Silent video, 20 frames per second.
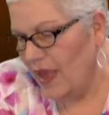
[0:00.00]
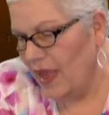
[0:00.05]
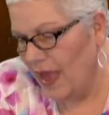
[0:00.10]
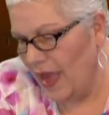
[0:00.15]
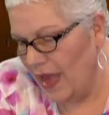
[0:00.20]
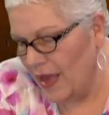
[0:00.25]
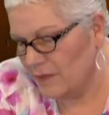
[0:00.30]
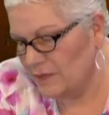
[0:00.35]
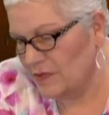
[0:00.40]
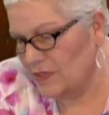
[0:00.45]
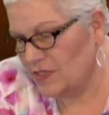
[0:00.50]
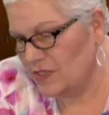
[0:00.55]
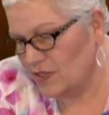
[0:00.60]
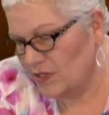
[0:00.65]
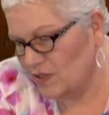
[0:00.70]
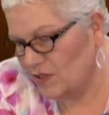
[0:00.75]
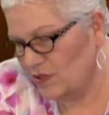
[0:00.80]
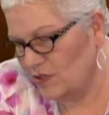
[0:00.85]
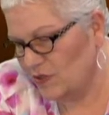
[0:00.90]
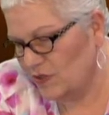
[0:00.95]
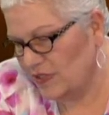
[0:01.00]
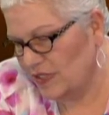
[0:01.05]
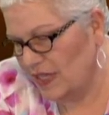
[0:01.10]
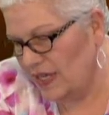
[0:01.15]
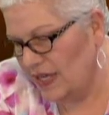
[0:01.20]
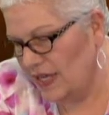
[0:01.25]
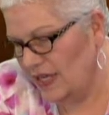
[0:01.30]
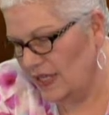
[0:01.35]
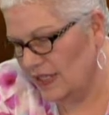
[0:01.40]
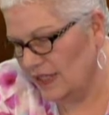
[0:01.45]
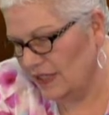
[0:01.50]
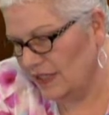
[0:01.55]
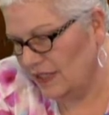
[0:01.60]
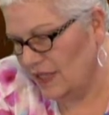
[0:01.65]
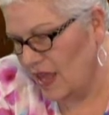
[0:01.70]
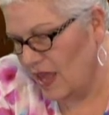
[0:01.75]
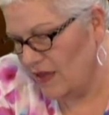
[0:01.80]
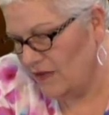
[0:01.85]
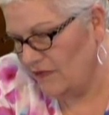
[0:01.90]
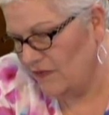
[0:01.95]
Absolutely
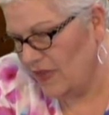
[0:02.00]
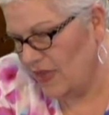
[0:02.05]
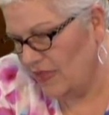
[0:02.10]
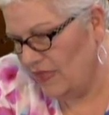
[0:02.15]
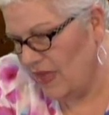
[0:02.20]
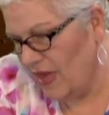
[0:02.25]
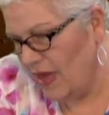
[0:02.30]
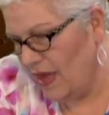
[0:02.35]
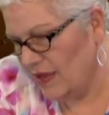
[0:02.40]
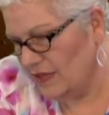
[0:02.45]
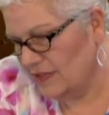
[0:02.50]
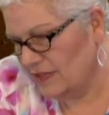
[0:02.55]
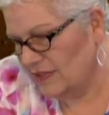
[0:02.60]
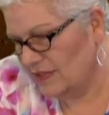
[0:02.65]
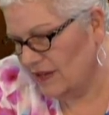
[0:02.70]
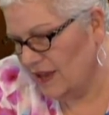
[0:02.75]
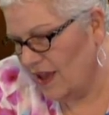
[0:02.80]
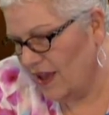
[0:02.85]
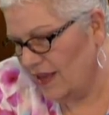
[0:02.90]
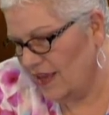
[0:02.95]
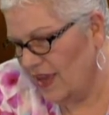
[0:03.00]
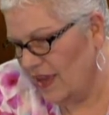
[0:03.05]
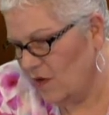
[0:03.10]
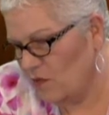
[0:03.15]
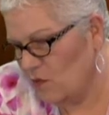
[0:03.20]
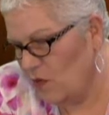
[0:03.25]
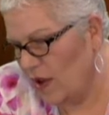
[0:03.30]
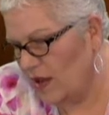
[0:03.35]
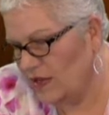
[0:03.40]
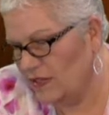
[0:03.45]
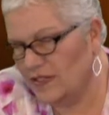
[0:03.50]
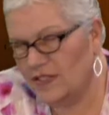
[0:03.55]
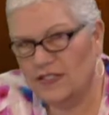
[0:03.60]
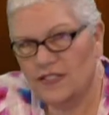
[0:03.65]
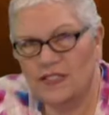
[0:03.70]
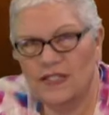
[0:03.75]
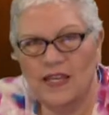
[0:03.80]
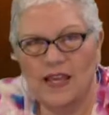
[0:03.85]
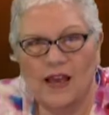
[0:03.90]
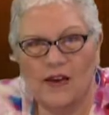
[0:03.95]
love that. I can't wait to
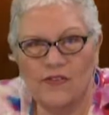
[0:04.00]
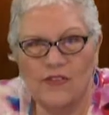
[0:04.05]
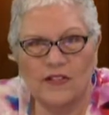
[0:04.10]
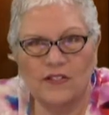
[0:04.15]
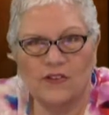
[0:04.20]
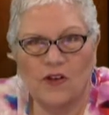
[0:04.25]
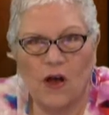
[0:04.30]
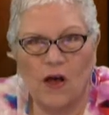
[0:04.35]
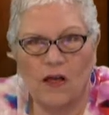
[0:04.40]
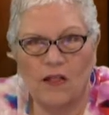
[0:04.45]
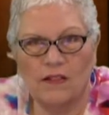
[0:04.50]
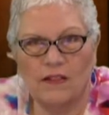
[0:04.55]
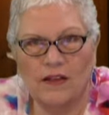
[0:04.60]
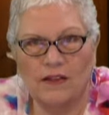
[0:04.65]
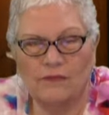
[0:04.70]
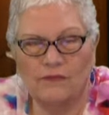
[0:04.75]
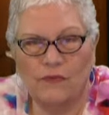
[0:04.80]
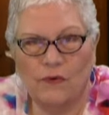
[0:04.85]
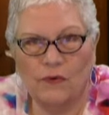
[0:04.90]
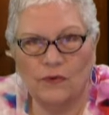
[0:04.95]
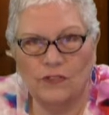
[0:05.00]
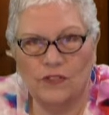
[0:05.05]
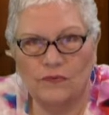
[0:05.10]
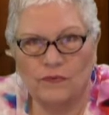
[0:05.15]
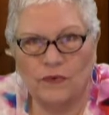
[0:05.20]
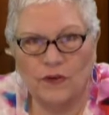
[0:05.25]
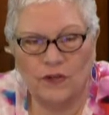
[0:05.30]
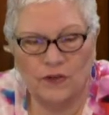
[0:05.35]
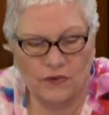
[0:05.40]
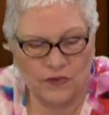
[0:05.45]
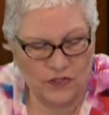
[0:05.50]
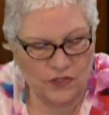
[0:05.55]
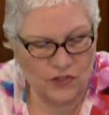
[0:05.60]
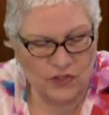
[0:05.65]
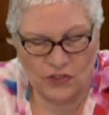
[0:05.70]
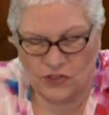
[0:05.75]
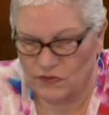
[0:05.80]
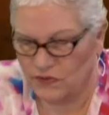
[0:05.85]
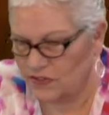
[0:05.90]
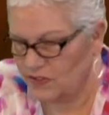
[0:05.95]
see how this all unfolds for you, because
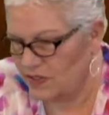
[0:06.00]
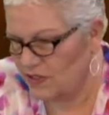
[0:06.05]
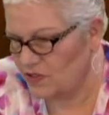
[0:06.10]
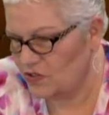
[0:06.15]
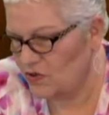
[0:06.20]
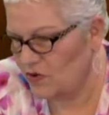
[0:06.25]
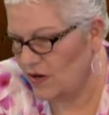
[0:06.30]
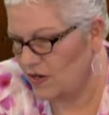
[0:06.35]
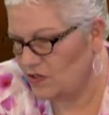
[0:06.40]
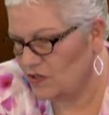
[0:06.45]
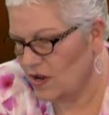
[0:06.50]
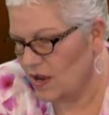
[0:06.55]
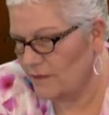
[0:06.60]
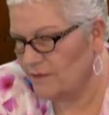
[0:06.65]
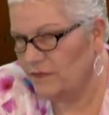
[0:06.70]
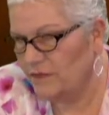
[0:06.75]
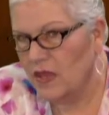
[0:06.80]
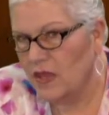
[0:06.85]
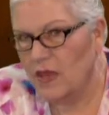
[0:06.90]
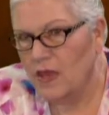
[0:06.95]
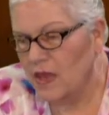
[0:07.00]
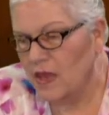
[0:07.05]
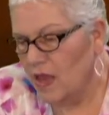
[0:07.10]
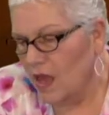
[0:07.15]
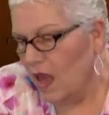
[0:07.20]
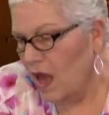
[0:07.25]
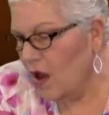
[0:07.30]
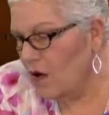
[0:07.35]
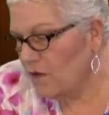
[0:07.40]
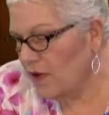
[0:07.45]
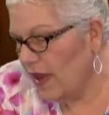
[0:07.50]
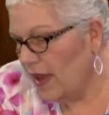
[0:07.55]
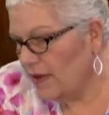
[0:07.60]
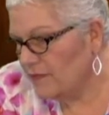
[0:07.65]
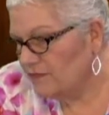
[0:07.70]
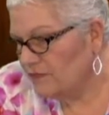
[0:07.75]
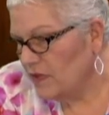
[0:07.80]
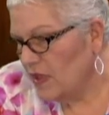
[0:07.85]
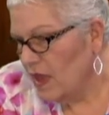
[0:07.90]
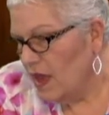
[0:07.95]
you're doing such a great job. Okay,
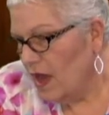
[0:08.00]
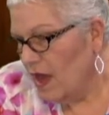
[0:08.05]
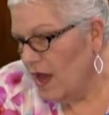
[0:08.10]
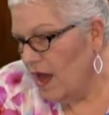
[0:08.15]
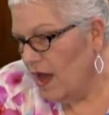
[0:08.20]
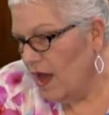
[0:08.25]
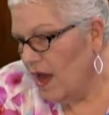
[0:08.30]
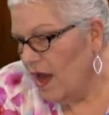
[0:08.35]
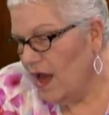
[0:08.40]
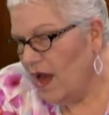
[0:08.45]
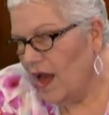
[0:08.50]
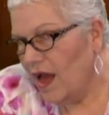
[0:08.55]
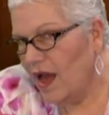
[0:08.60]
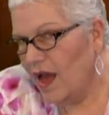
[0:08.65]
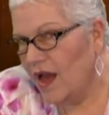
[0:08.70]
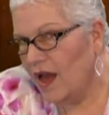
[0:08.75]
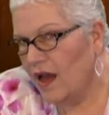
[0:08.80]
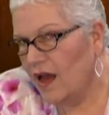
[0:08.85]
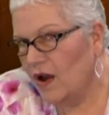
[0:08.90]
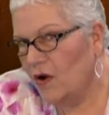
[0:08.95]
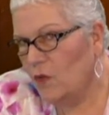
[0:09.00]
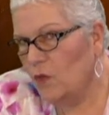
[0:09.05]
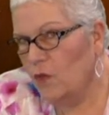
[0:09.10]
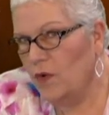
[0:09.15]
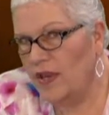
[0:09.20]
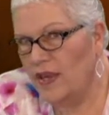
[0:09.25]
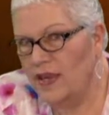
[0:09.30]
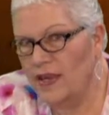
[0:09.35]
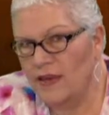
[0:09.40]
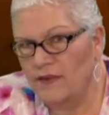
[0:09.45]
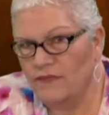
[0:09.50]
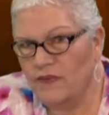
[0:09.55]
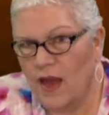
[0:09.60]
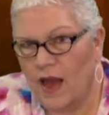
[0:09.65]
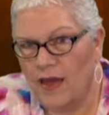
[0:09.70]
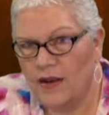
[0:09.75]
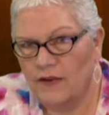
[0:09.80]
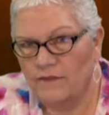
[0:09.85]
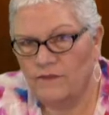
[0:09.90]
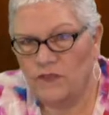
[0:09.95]
we have
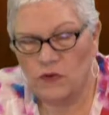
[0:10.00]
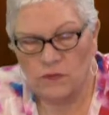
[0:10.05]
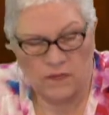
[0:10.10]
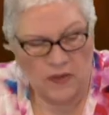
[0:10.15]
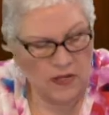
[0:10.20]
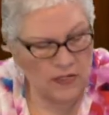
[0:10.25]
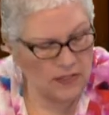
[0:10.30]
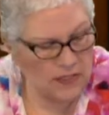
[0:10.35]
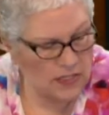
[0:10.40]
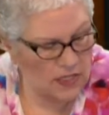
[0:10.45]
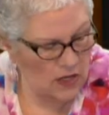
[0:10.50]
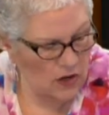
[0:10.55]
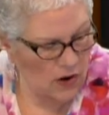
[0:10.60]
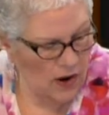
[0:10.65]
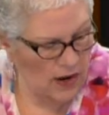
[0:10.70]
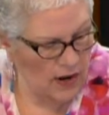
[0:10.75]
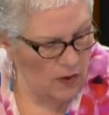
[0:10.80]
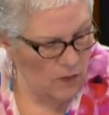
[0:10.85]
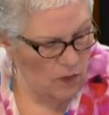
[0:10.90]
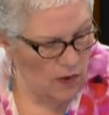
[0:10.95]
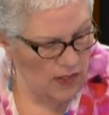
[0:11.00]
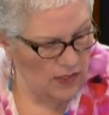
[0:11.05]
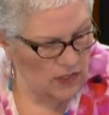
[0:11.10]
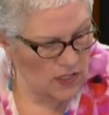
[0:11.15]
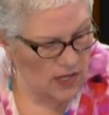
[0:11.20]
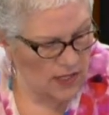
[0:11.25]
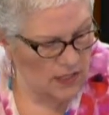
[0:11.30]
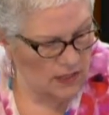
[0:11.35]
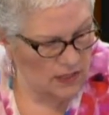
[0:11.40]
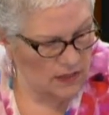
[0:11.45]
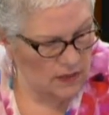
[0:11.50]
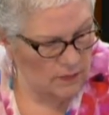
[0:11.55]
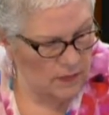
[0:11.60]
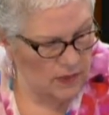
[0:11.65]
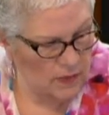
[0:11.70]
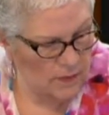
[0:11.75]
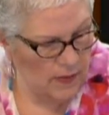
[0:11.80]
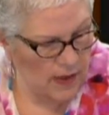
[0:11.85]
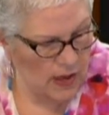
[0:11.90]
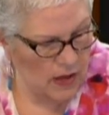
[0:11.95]
got a few minutes here, and I want to talk a little
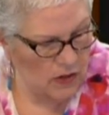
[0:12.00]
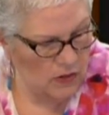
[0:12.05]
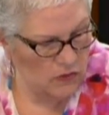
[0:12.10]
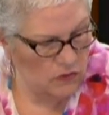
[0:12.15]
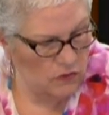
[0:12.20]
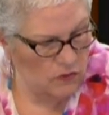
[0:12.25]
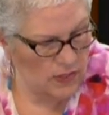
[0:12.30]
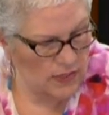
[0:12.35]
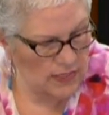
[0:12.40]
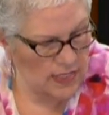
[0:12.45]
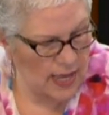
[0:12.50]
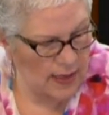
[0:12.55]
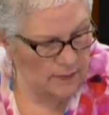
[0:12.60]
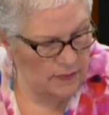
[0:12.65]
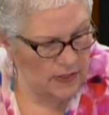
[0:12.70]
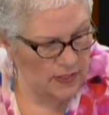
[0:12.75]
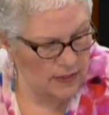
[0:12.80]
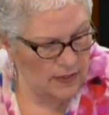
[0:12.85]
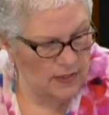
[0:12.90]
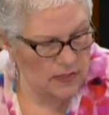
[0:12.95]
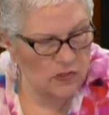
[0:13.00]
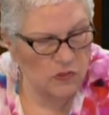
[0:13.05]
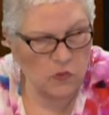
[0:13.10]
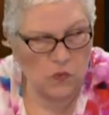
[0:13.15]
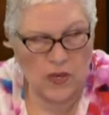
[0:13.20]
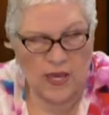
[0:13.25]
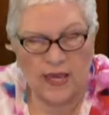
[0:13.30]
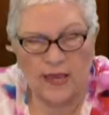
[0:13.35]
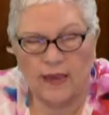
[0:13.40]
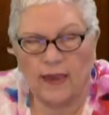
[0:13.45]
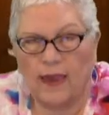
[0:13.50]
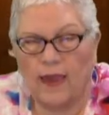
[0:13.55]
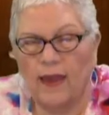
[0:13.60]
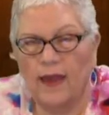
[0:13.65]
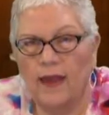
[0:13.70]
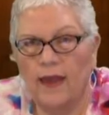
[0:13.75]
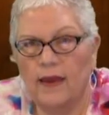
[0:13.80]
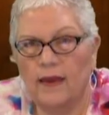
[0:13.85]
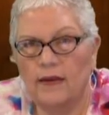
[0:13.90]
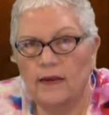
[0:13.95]
bit about what's happening this week
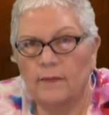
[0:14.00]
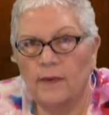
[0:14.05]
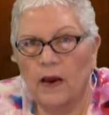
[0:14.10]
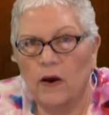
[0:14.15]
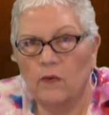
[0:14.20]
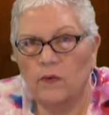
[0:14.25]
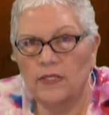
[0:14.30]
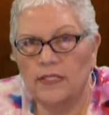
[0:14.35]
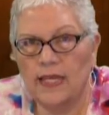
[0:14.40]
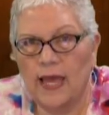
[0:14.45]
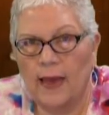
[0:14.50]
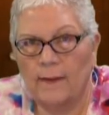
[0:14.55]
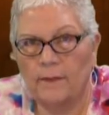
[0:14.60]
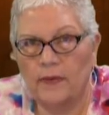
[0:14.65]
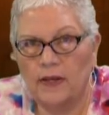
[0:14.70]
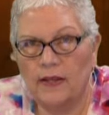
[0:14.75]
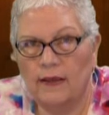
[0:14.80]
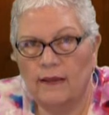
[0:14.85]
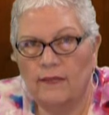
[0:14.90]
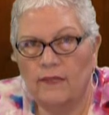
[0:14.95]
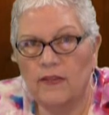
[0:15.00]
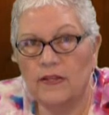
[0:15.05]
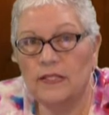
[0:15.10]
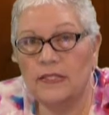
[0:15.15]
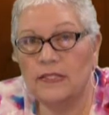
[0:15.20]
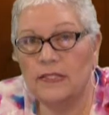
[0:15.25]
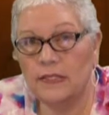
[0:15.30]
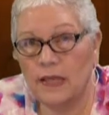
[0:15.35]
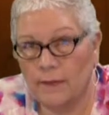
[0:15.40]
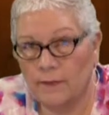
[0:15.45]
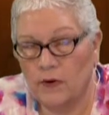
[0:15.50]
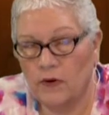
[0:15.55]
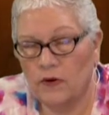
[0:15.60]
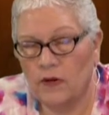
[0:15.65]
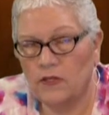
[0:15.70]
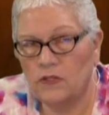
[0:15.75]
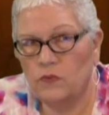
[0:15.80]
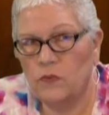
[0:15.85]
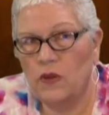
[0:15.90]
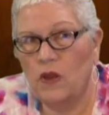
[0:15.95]
and about what's happening this summer,
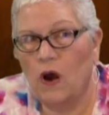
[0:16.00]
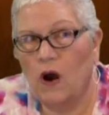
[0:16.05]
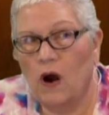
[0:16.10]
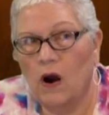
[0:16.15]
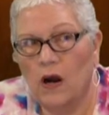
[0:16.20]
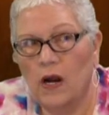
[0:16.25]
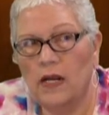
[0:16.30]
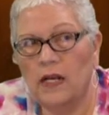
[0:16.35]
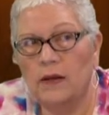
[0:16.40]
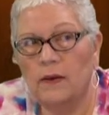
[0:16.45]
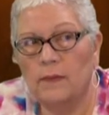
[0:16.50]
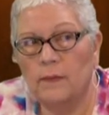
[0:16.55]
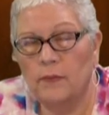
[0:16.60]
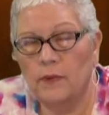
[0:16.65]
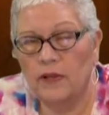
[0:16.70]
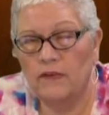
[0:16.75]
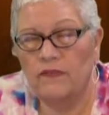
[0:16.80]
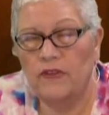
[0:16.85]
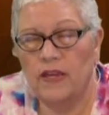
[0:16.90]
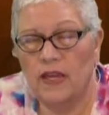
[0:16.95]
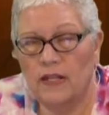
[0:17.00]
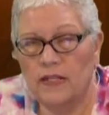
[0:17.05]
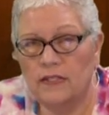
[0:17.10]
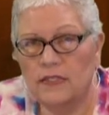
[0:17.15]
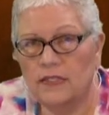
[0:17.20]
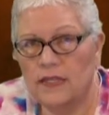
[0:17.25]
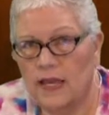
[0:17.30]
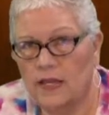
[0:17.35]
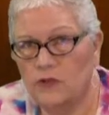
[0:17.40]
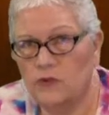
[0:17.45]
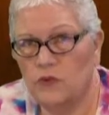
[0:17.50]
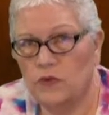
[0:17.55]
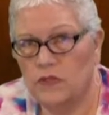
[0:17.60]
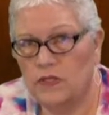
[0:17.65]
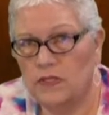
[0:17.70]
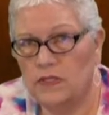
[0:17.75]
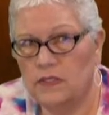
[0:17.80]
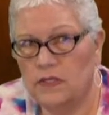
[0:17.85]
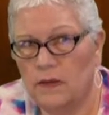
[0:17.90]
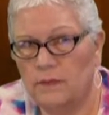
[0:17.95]
because we are on an abbreviated schedule
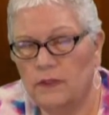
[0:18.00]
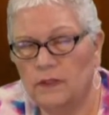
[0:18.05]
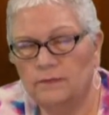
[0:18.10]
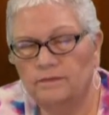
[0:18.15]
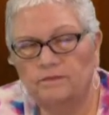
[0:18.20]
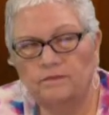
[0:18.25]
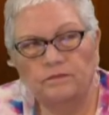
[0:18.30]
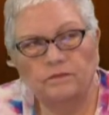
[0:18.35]
this summer.